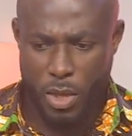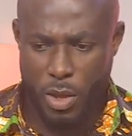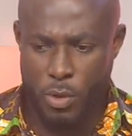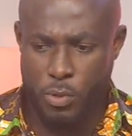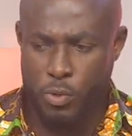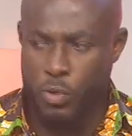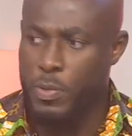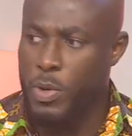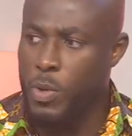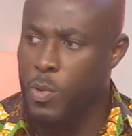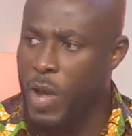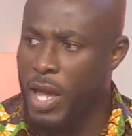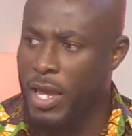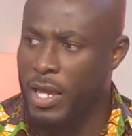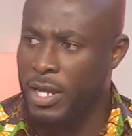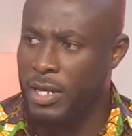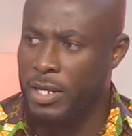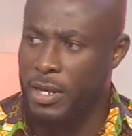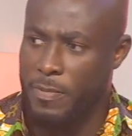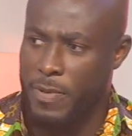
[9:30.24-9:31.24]
will be
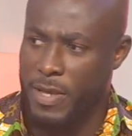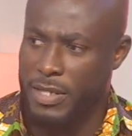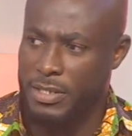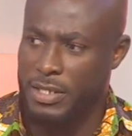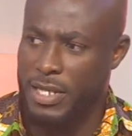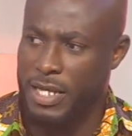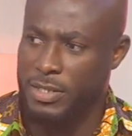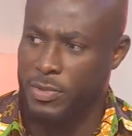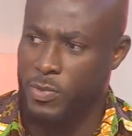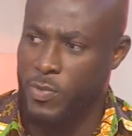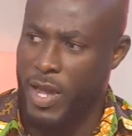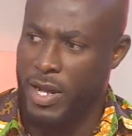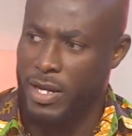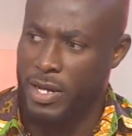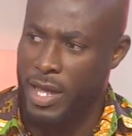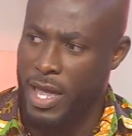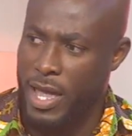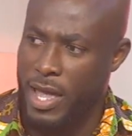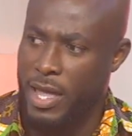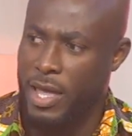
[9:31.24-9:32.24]
working, the person doesn't work
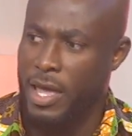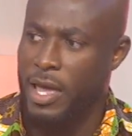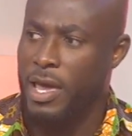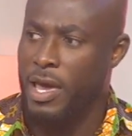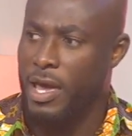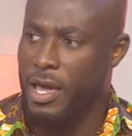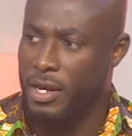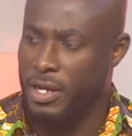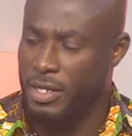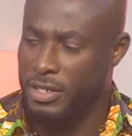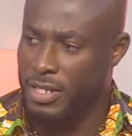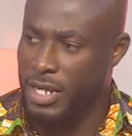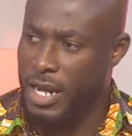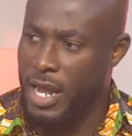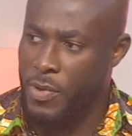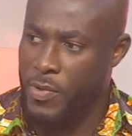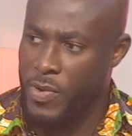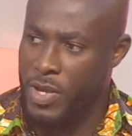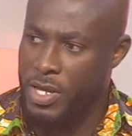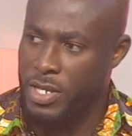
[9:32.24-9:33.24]
there, and the
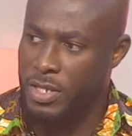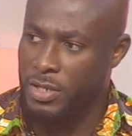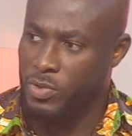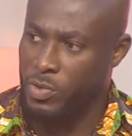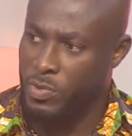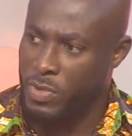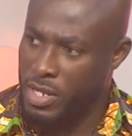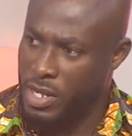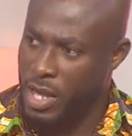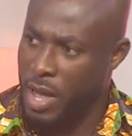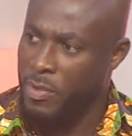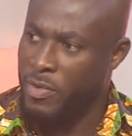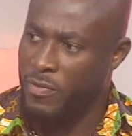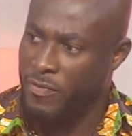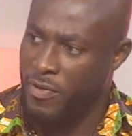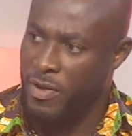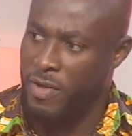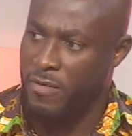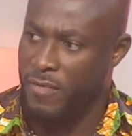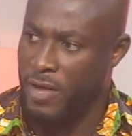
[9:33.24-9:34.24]
salaries will be coming
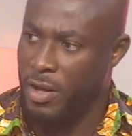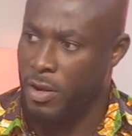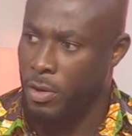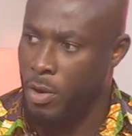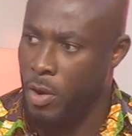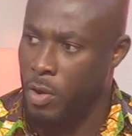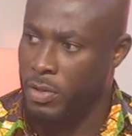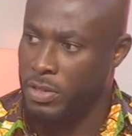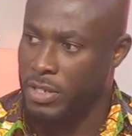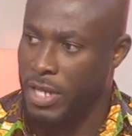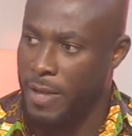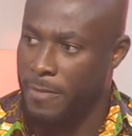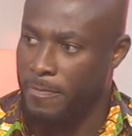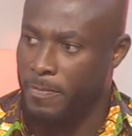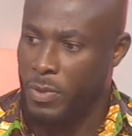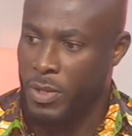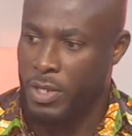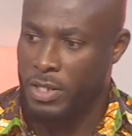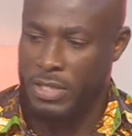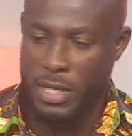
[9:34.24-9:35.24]
for a very long time?
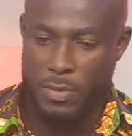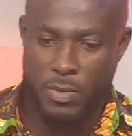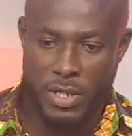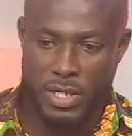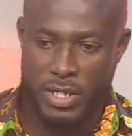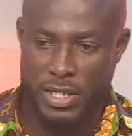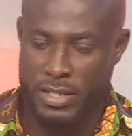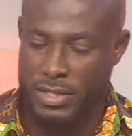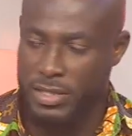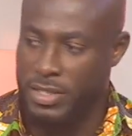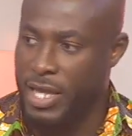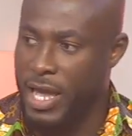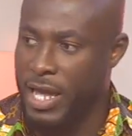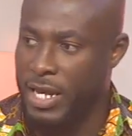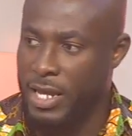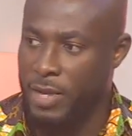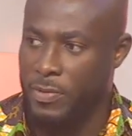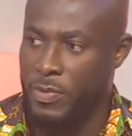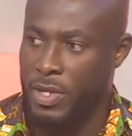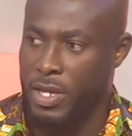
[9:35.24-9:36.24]
Somebody is
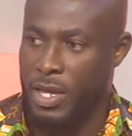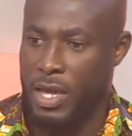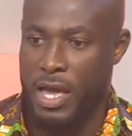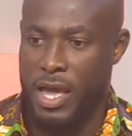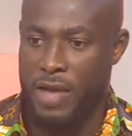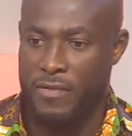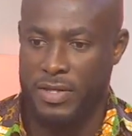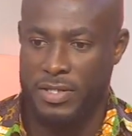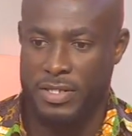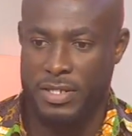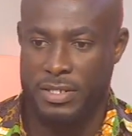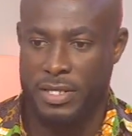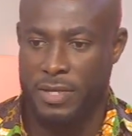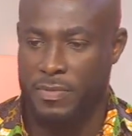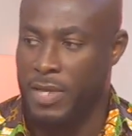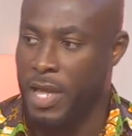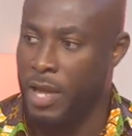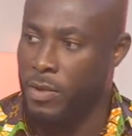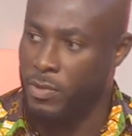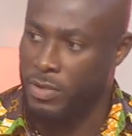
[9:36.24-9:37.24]
dead, and we can't have a
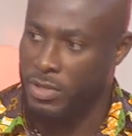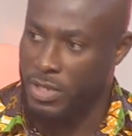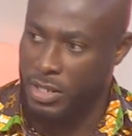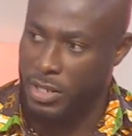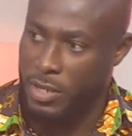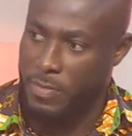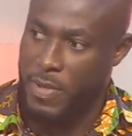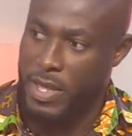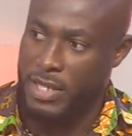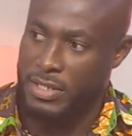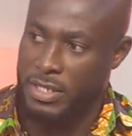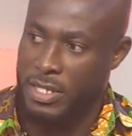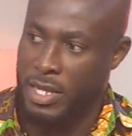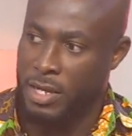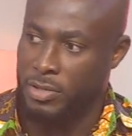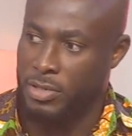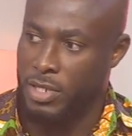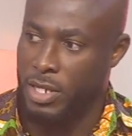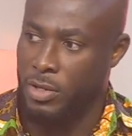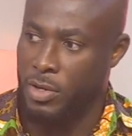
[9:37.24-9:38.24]
system that will take the person
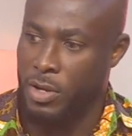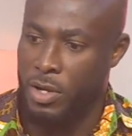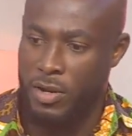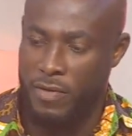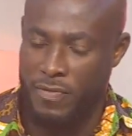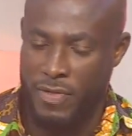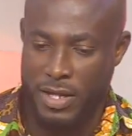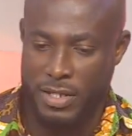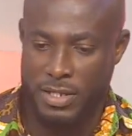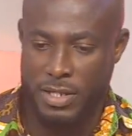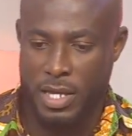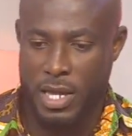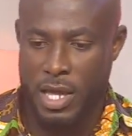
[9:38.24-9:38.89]
out and all of that.